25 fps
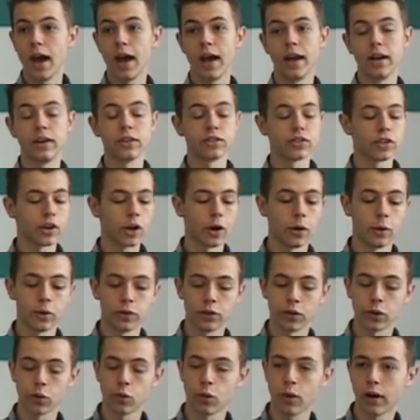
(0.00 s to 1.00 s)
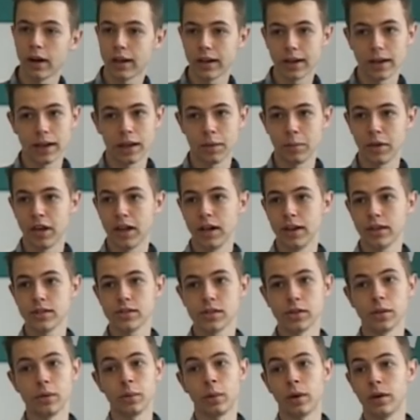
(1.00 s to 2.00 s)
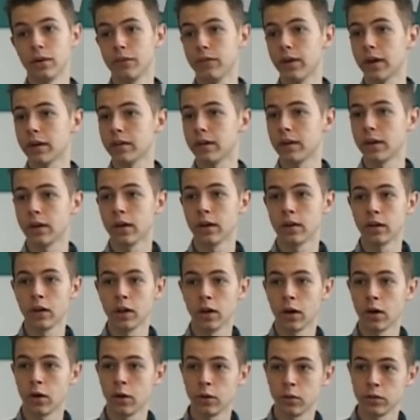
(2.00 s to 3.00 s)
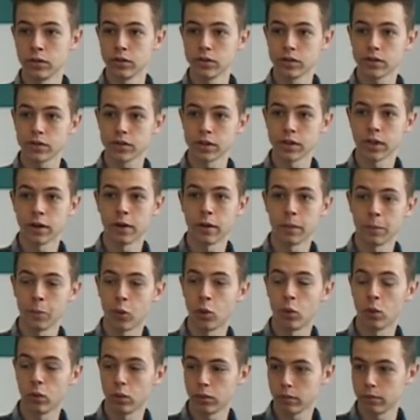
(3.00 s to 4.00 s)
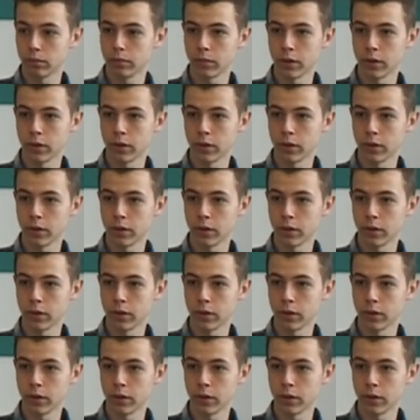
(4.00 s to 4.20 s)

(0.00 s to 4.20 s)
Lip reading: it doesn't go on your credit limit, so it won't affect any other loans, more